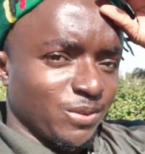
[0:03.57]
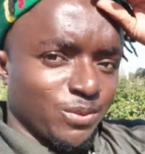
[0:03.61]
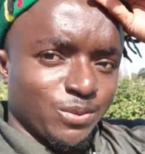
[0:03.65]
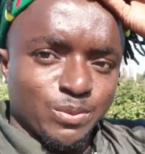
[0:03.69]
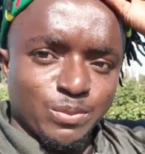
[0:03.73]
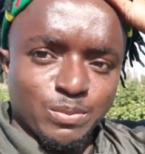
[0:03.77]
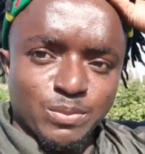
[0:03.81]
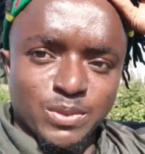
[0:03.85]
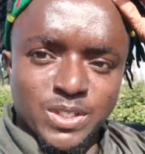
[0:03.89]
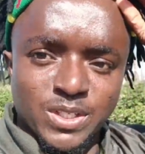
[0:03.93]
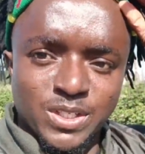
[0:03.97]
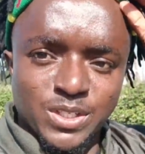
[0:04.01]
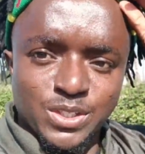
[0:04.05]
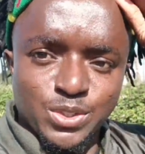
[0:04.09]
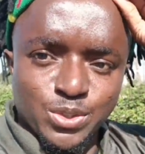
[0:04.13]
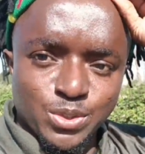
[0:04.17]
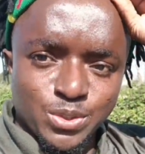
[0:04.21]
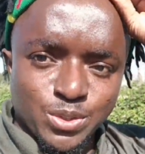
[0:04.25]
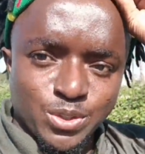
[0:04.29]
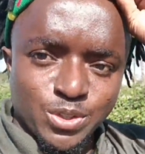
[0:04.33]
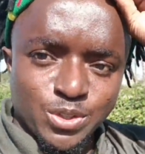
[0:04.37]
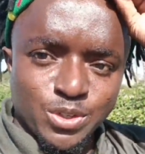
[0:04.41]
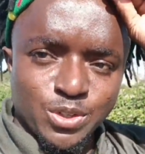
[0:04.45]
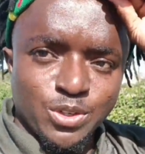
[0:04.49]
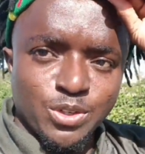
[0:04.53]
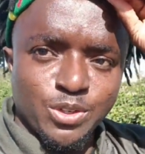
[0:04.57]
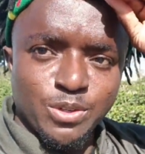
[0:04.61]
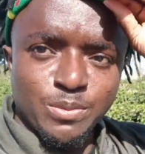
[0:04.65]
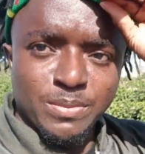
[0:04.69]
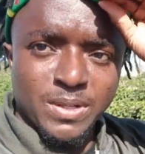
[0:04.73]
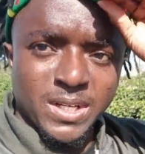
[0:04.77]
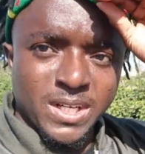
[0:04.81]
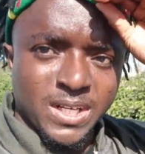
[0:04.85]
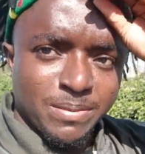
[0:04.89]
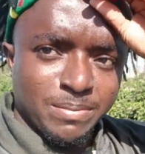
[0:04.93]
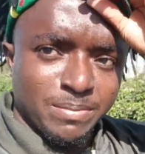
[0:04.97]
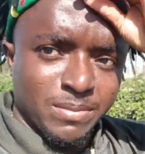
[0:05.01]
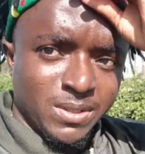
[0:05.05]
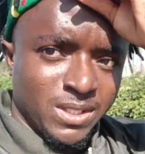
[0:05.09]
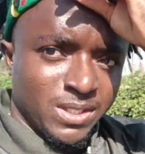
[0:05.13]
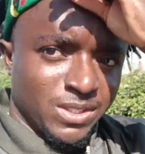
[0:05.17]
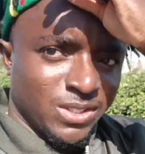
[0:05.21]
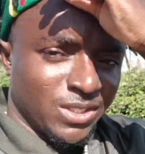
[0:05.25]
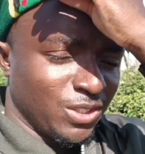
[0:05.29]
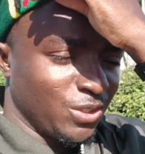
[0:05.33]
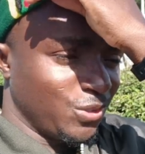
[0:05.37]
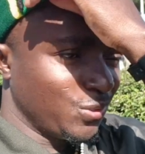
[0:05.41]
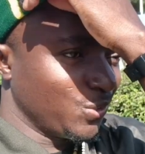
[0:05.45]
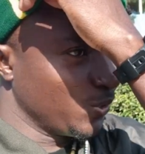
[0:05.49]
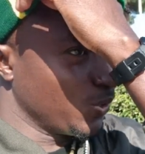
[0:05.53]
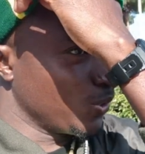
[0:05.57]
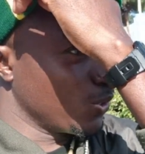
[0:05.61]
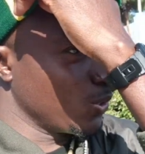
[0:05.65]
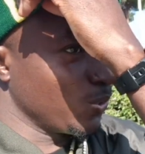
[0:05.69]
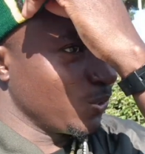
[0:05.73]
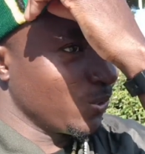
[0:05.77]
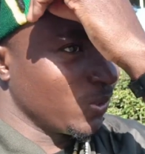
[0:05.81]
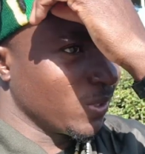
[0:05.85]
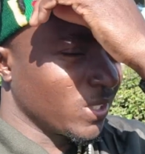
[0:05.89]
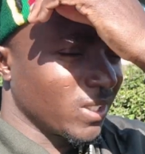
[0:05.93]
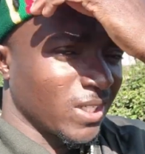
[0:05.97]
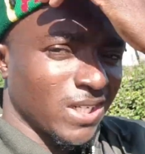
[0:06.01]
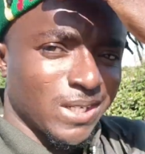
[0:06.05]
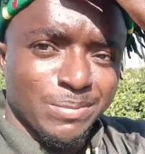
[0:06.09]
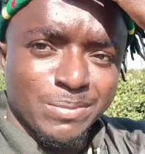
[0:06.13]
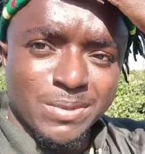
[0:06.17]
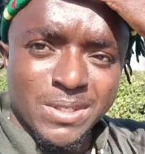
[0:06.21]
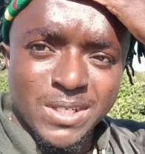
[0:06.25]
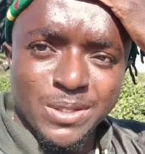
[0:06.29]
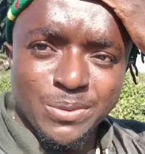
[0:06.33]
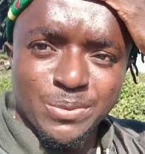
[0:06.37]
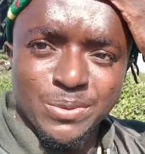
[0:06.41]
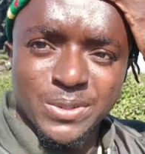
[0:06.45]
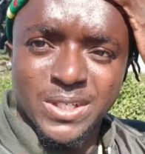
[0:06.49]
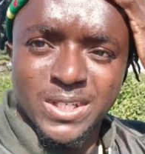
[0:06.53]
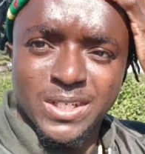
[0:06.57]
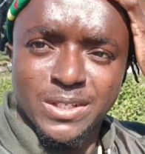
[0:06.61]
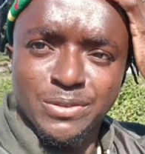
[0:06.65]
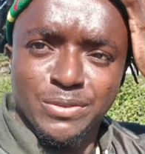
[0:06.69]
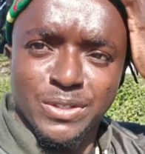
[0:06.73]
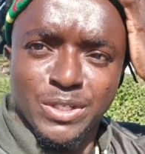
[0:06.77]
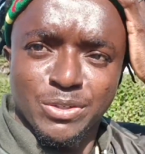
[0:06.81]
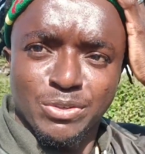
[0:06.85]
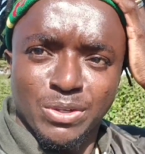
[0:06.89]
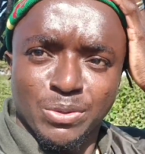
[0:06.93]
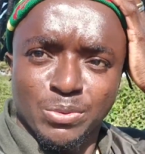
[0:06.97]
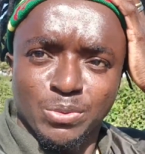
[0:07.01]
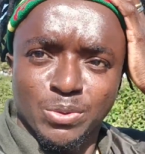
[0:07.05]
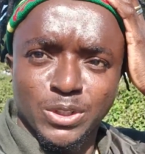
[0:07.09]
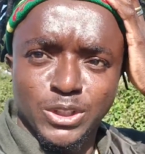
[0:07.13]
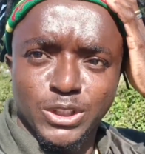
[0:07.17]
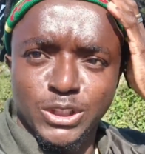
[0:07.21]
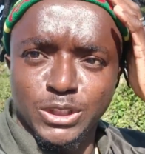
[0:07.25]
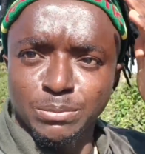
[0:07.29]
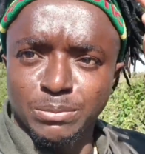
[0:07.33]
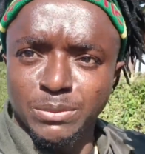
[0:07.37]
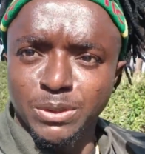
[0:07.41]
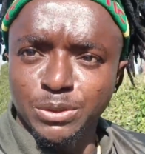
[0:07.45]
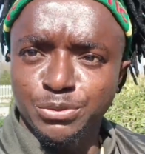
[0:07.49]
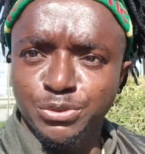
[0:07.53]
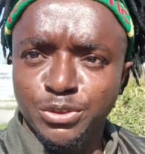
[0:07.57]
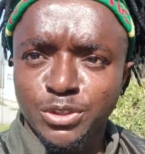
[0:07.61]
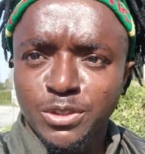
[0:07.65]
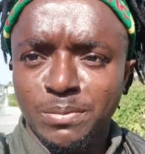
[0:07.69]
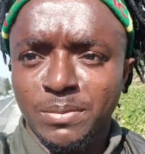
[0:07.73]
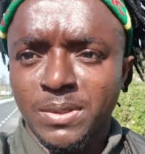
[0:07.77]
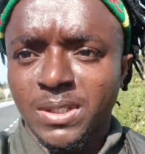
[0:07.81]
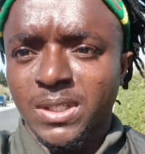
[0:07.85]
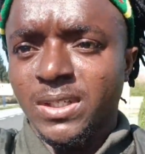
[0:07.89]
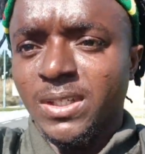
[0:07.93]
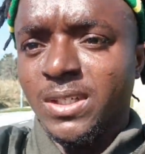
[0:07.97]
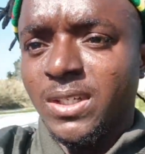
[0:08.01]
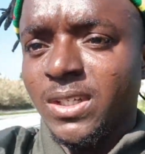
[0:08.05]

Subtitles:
Good morning to all my amazing choosing one up there, wherever you're watching me from.